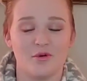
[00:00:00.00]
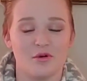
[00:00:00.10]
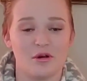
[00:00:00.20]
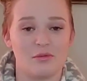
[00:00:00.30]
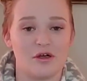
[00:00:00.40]

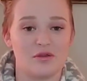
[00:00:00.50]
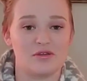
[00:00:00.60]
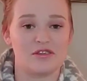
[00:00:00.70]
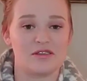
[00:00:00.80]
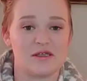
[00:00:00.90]

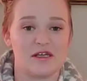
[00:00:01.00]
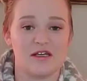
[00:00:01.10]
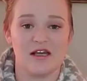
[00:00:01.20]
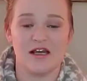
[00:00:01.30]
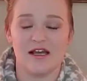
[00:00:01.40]
hormones
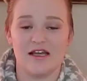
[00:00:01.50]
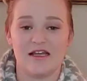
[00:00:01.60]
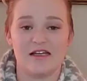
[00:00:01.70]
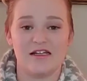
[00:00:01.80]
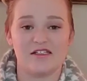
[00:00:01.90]

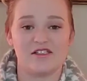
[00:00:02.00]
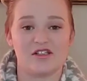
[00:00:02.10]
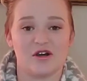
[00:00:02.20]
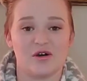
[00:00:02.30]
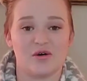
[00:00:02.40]
in it.
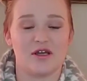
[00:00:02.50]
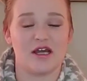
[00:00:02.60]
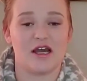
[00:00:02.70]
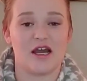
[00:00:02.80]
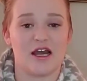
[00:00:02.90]
So
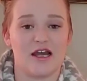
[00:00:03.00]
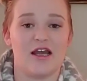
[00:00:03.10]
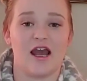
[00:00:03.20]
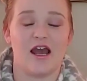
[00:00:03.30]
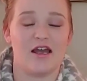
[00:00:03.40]
I
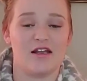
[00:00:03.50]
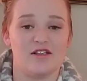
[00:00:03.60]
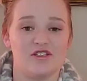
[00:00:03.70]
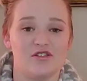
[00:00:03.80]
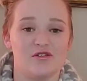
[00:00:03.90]
had
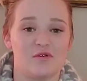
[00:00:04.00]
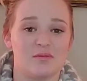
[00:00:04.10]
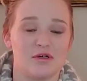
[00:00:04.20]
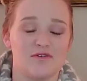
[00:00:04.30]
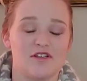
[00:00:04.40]
issues
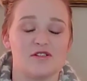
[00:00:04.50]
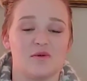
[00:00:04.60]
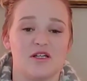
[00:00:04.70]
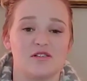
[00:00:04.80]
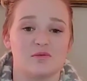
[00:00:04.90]
with previous
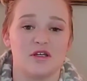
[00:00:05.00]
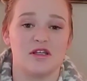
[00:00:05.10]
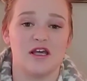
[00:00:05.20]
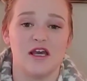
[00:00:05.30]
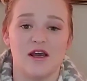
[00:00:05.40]
ones with
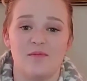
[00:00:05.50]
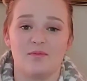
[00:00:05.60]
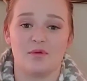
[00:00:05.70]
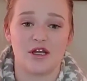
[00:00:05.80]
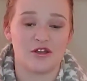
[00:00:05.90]

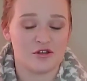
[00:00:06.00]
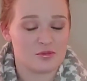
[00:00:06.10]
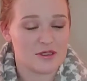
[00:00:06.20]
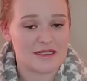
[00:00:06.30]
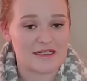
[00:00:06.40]
breakthrough
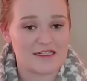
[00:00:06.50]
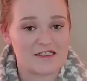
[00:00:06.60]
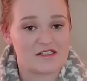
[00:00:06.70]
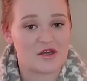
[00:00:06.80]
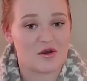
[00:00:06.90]
bleeding.
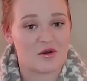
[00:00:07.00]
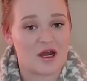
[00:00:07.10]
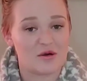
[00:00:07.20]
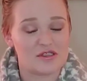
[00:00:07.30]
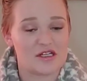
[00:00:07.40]
So
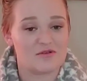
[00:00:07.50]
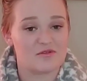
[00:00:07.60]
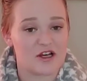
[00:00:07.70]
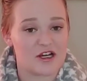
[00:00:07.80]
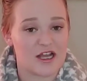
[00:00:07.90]
I was on a
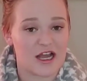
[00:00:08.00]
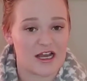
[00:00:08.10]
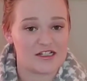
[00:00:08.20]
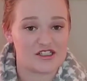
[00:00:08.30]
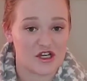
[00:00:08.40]
very
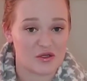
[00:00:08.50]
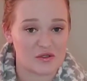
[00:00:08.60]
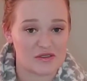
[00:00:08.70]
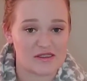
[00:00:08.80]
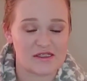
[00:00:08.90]
high
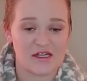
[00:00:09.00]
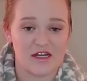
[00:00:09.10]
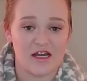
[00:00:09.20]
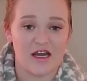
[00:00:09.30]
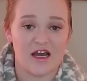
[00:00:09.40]
dose
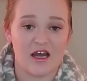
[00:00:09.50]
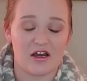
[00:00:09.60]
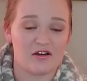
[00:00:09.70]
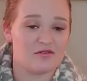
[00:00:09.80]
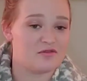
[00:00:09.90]

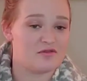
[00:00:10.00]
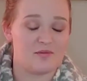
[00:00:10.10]
of